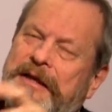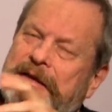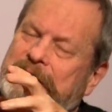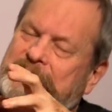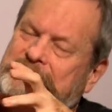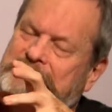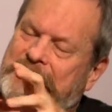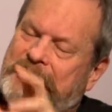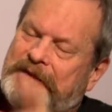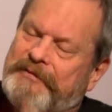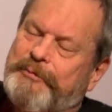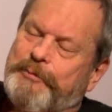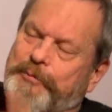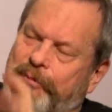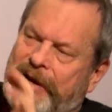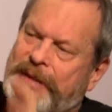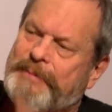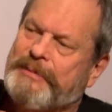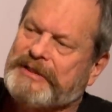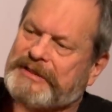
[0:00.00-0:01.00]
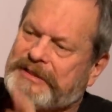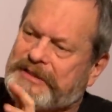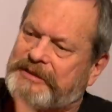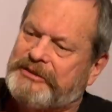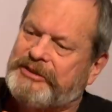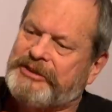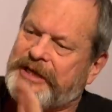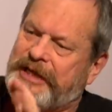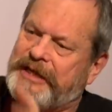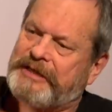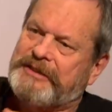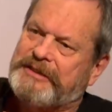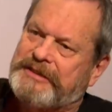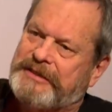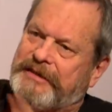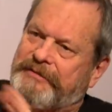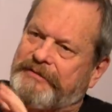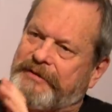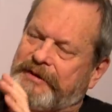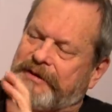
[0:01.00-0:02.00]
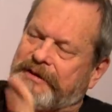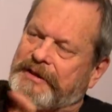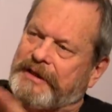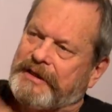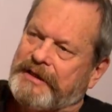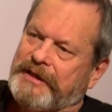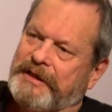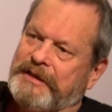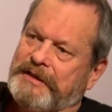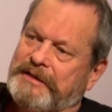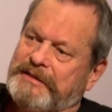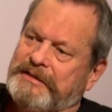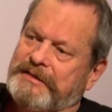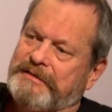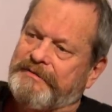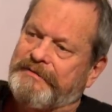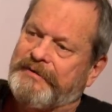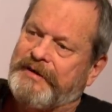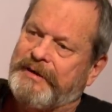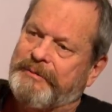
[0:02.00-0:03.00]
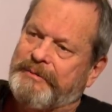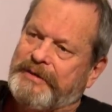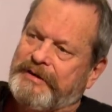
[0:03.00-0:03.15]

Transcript: there's a kind of premise that changes everything, and it's a far yeah.